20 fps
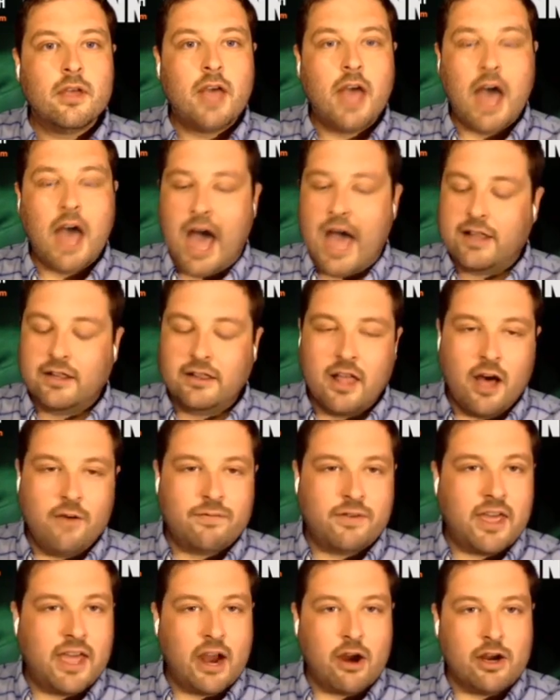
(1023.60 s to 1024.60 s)
I
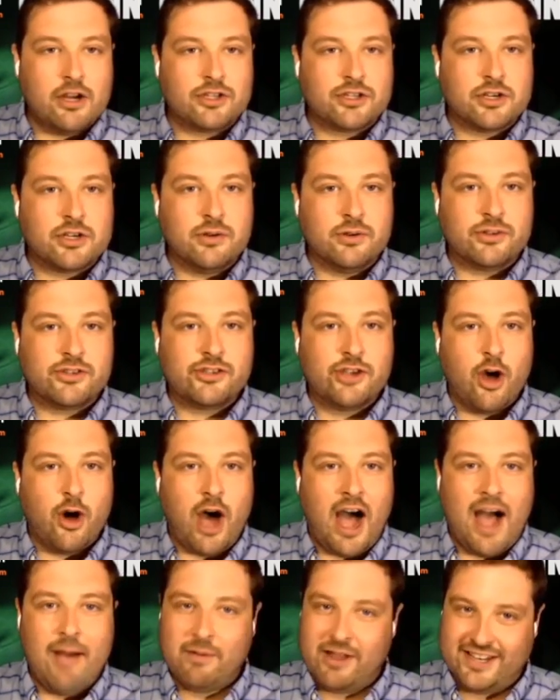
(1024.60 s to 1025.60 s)
love carrot juice, so
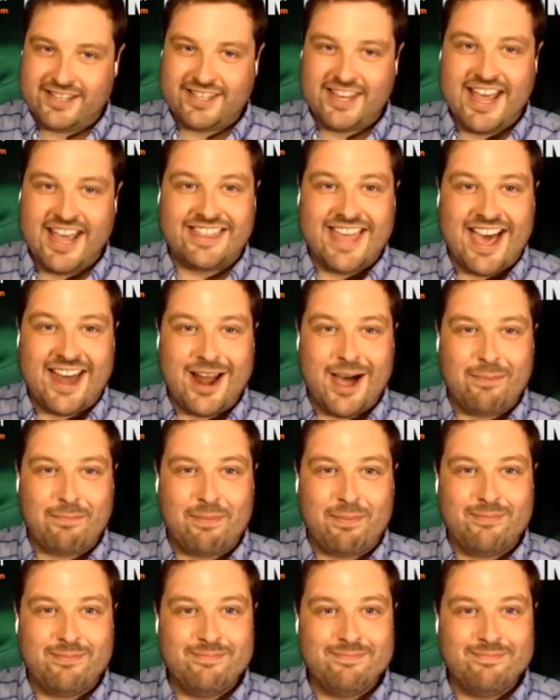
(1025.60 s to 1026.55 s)
I'm going to take that up